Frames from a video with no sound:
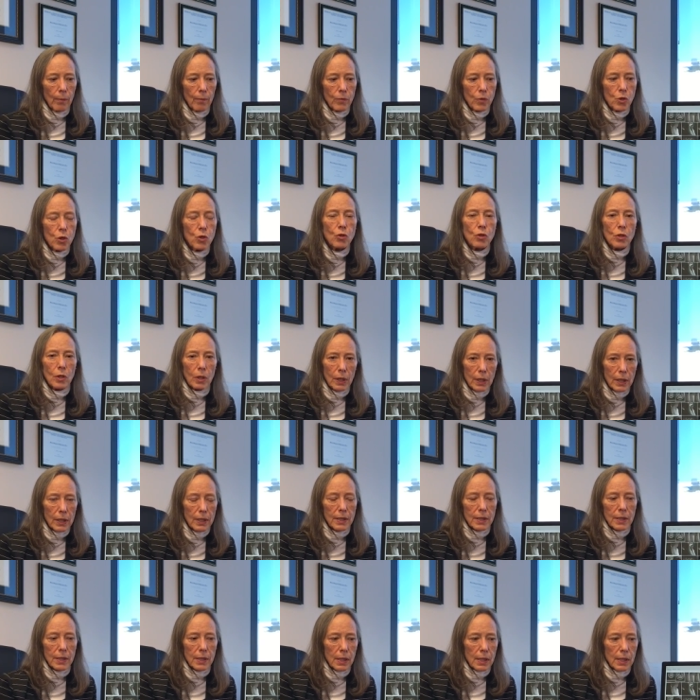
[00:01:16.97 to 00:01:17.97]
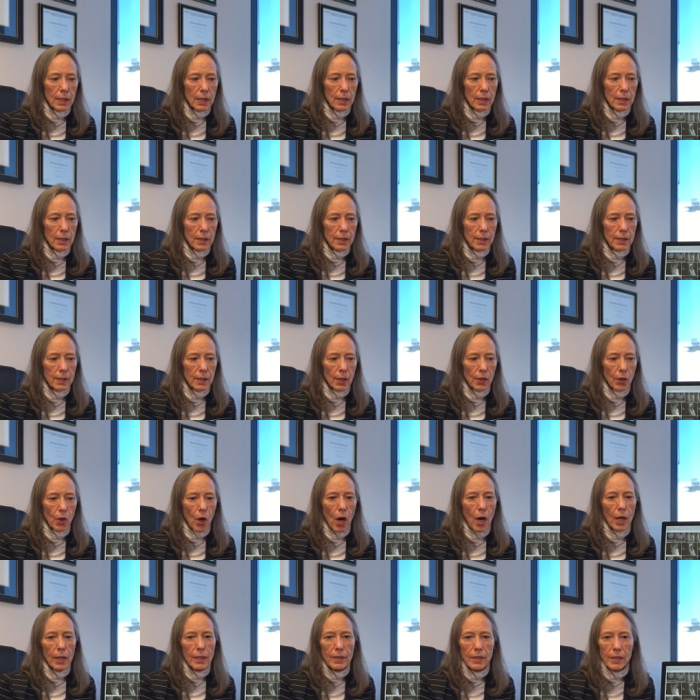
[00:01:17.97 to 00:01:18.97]
usually it's an
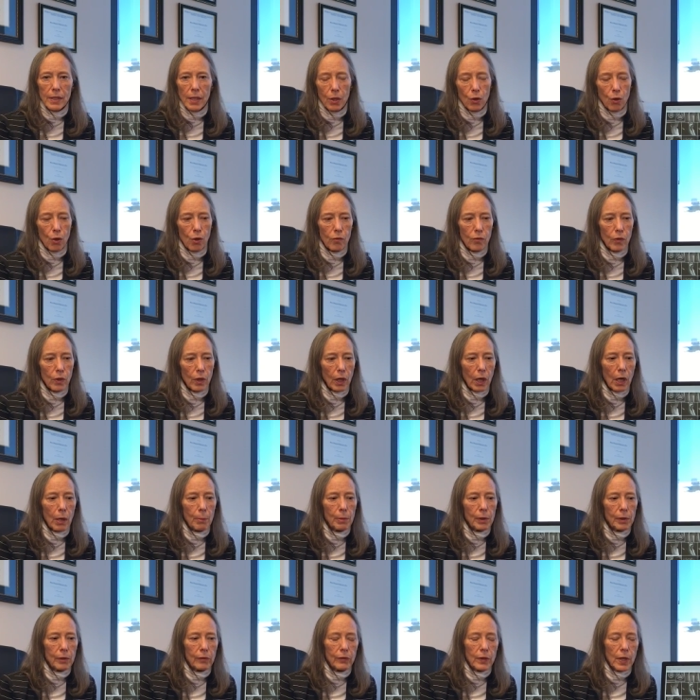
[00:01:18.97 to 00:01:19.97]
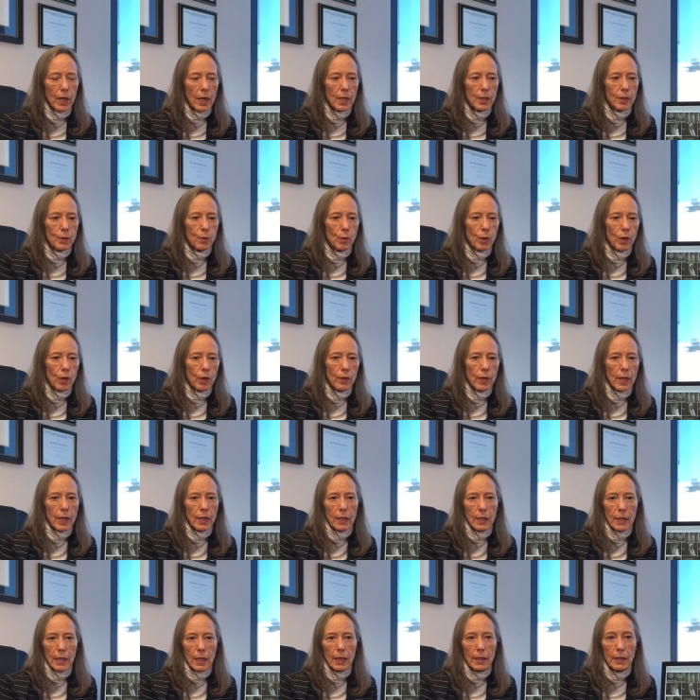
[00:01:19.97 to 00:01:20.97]
onset over a couple of days, where they
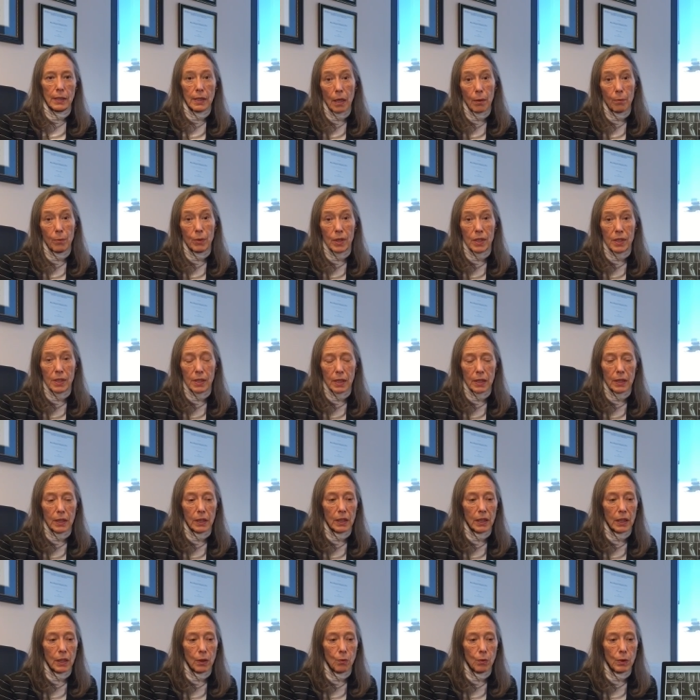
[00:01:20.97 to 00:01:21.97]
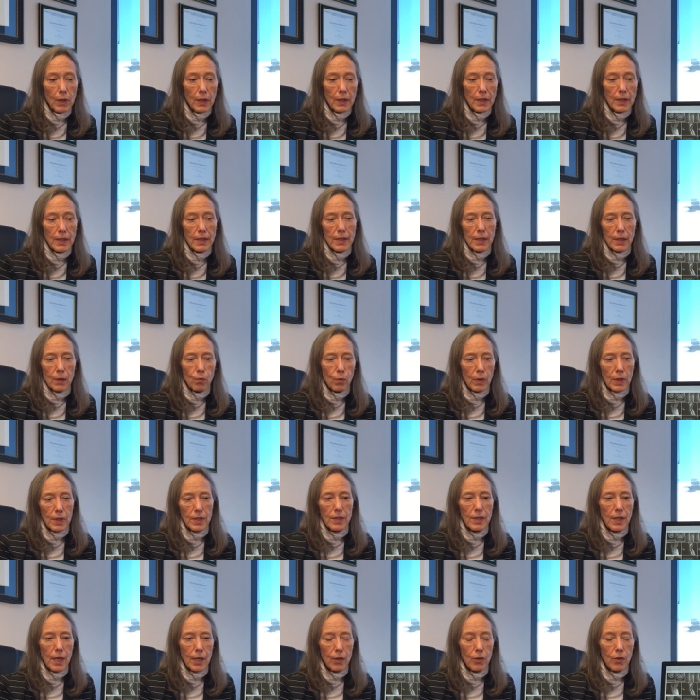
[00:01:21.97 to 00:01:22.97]
can get numbness, tingling, weakness in one
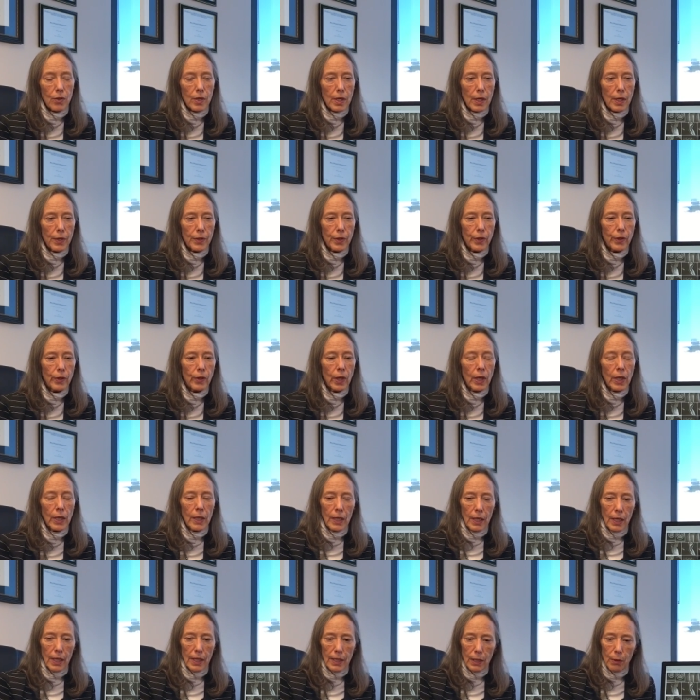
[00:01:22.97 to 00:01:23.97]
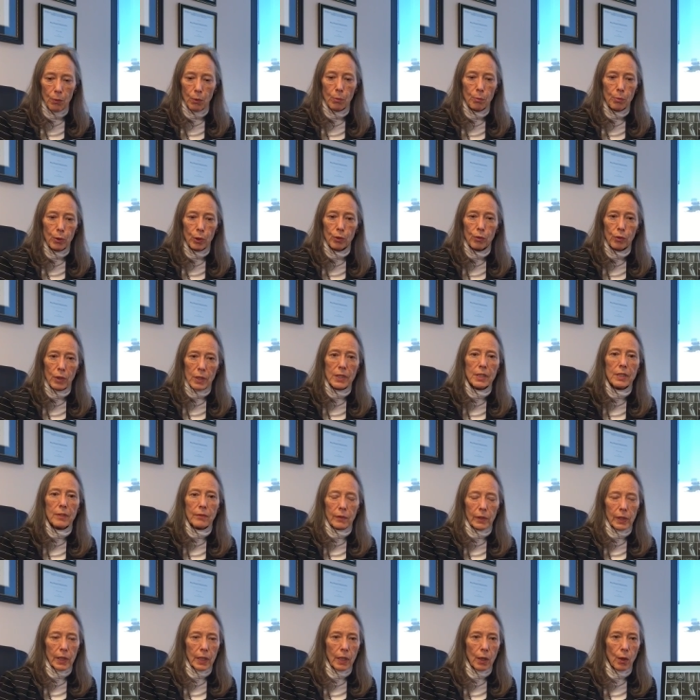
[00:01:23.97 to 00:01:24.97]
side or the other, and it will
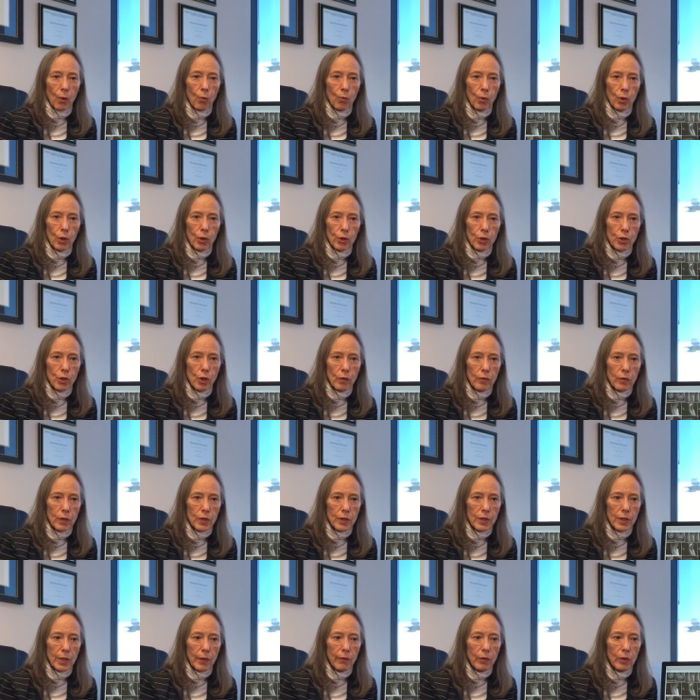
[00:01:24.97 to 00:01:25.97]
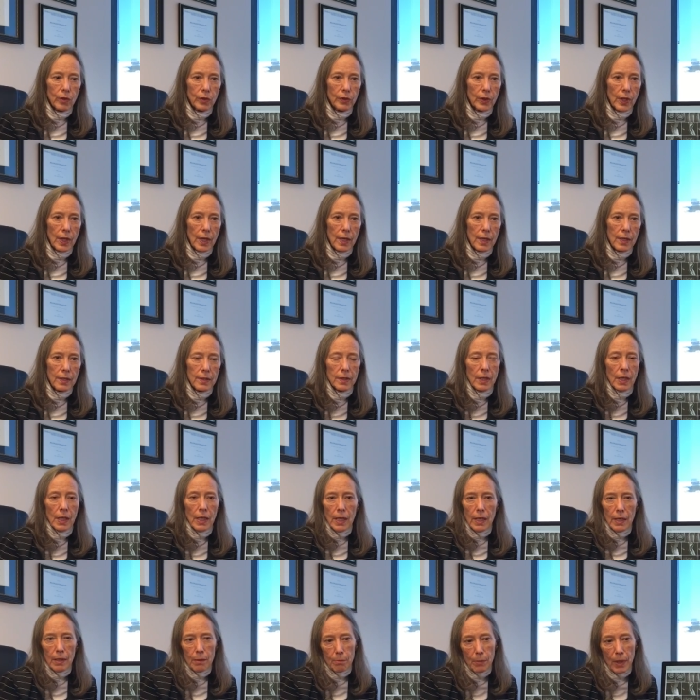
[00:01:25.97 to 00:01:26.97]
progressively get worse over several days,
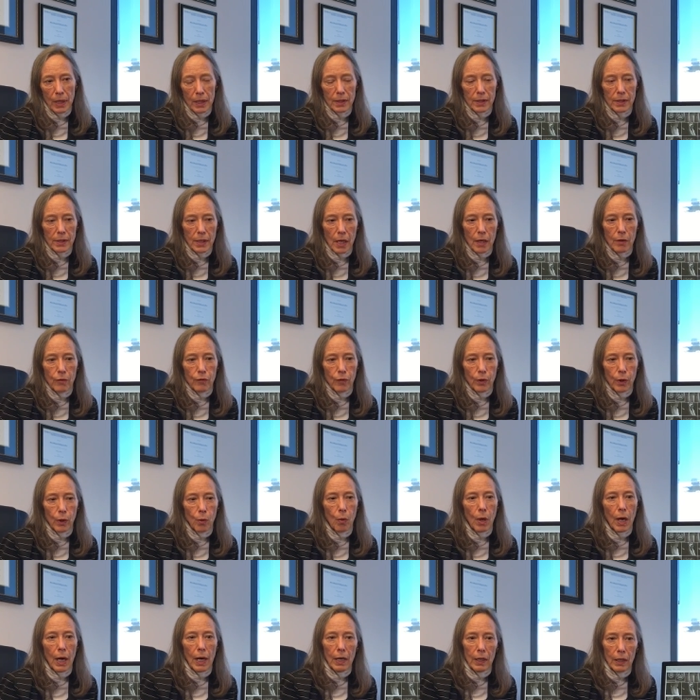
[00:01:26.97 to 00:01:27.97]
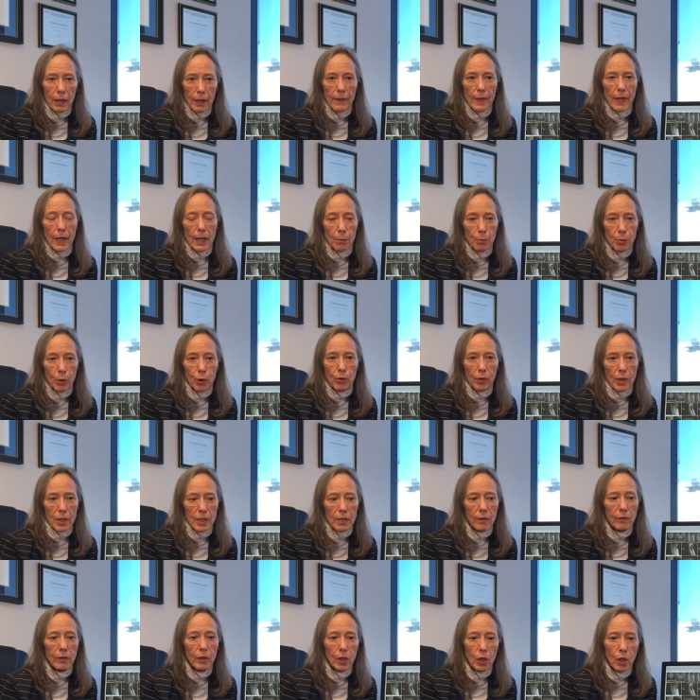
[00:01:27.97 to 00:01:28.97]
may stay for a while, and then it
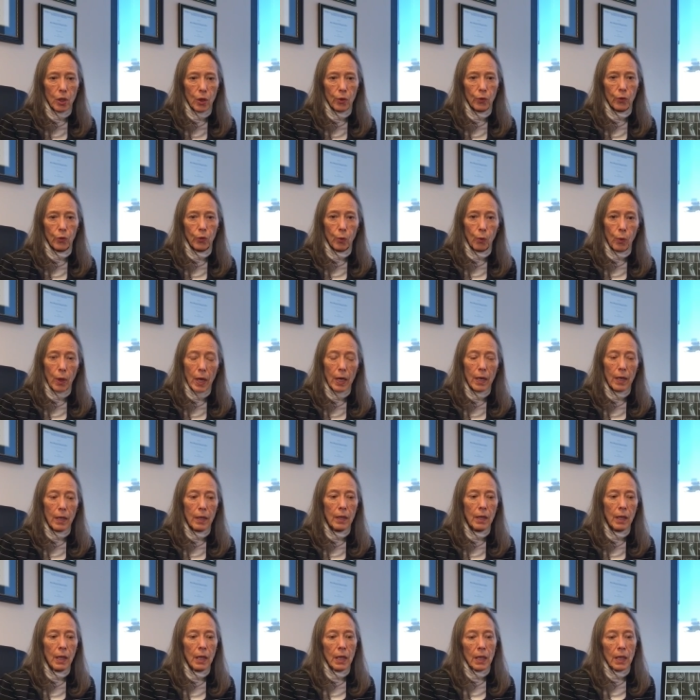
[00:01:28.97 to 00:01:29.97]
progressively goes away.